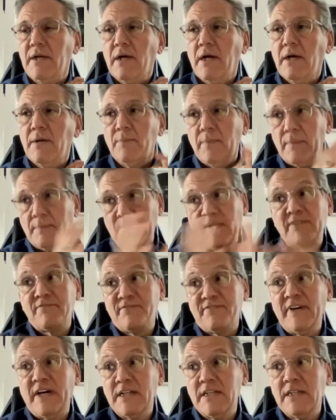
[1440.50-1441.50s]
I met
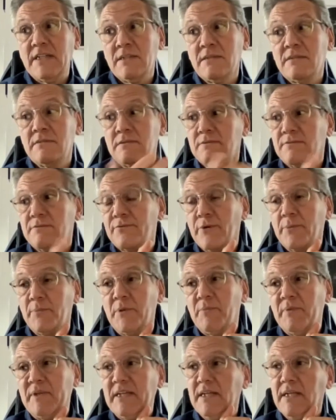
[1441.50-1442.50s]
Funny from the
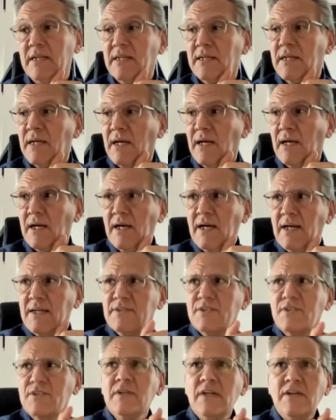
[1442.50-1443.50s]
beginning. I
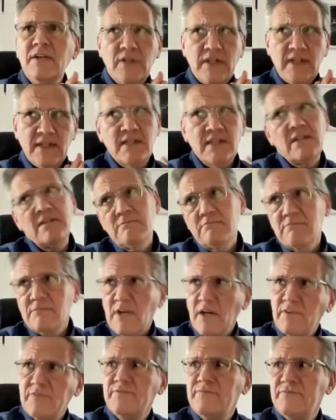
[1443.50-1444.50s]
still have it like
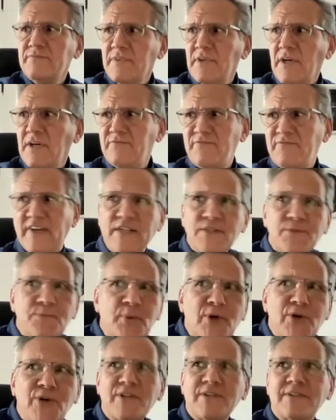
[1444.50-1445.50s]
on
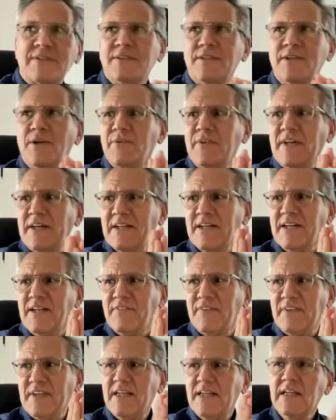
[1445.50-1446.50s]
Facebook, you know, that kind of
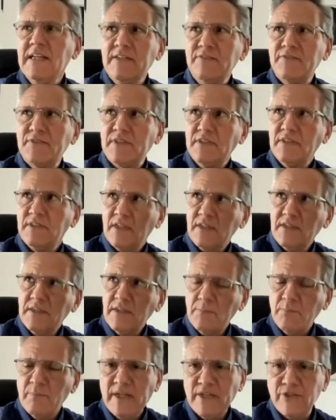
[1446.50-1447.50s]
thing. He lives
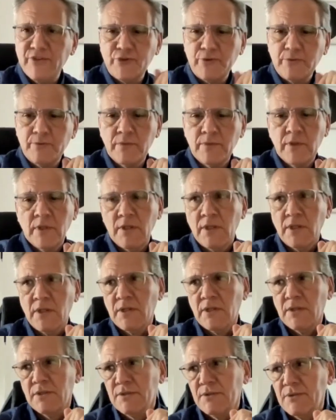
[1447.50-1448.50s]
in Belgium.
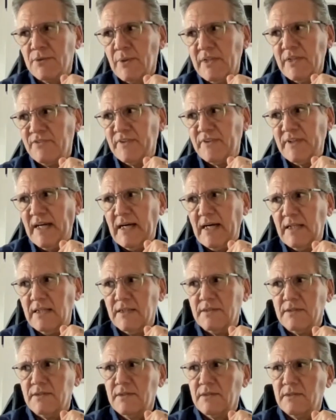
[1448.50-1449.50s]
So I live in
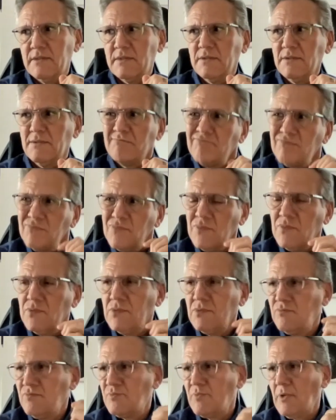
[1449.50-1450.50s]
Holland. So
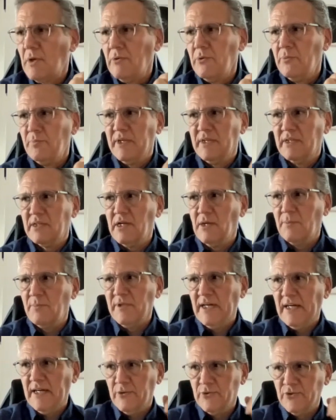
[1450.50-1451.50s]
probably about a couple
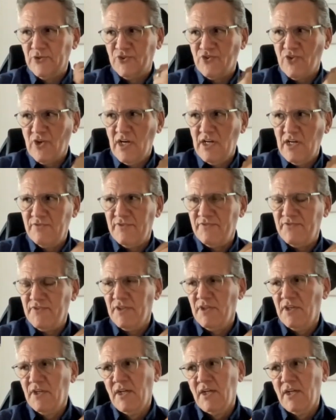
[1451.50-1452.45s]
of hours drive if you.